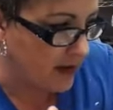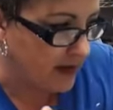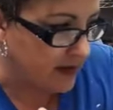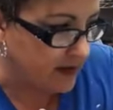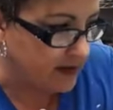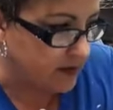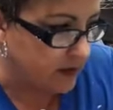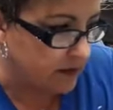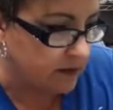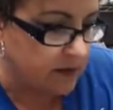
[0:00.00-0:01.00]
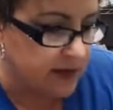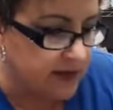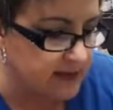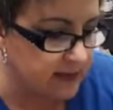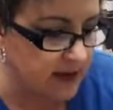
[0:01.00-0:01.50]
And then this one.
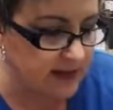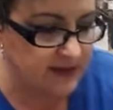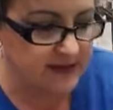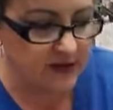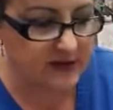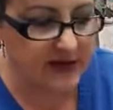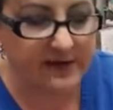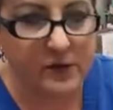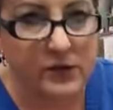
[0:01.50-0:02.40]
To me, this looks like